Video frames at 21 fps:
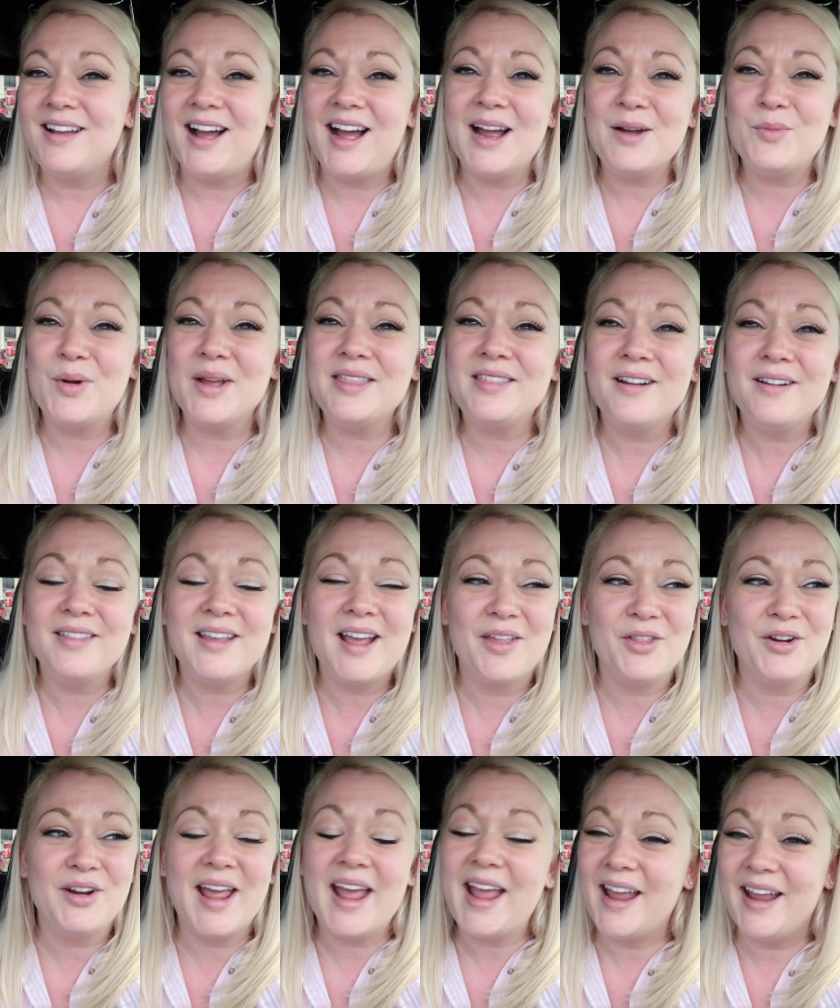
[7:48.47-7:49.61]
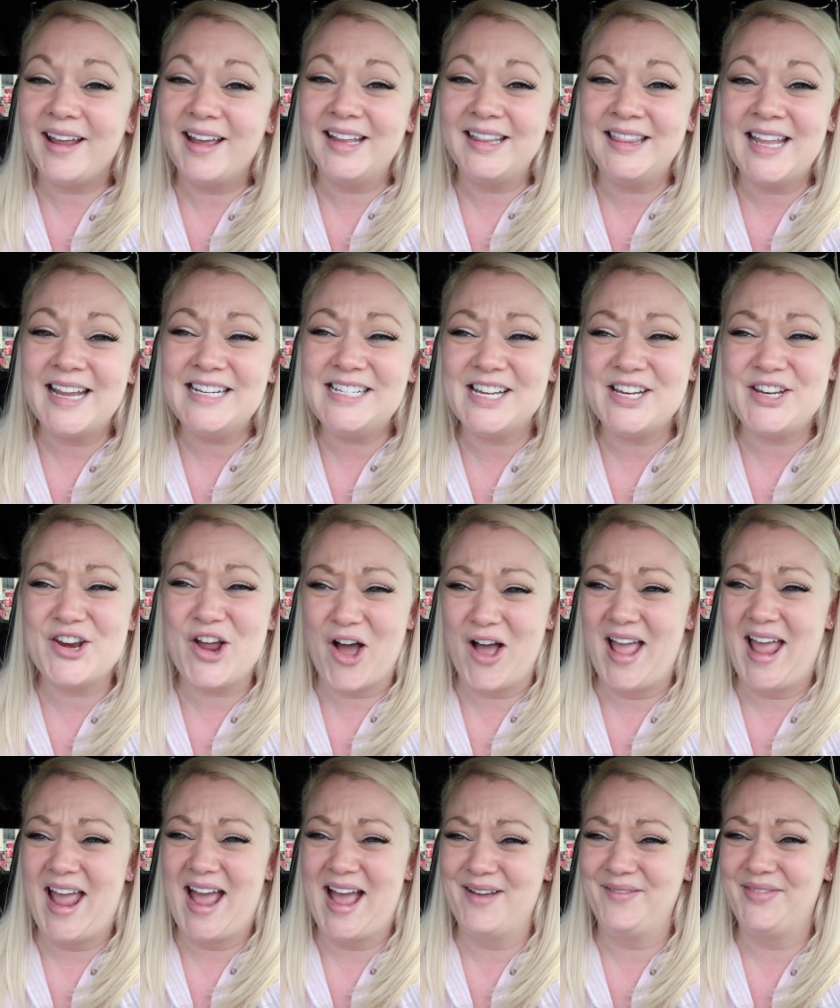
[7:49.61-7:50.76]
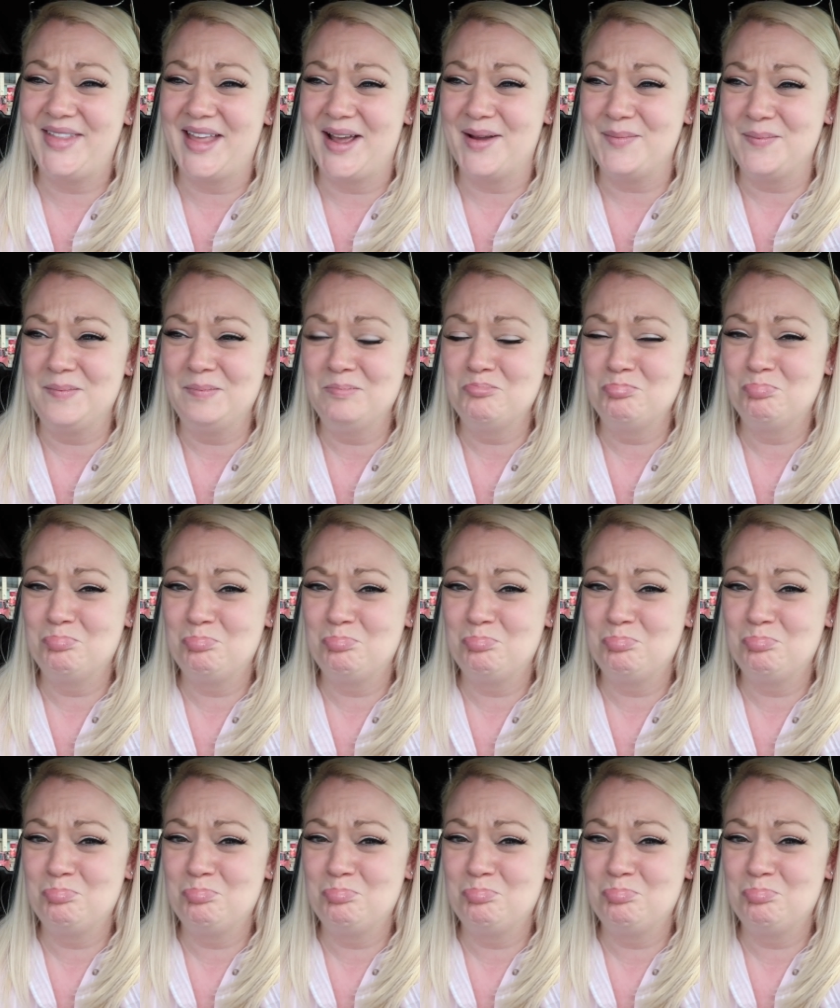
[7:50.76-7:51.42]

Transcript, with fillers: I went there the other day and they did not have them.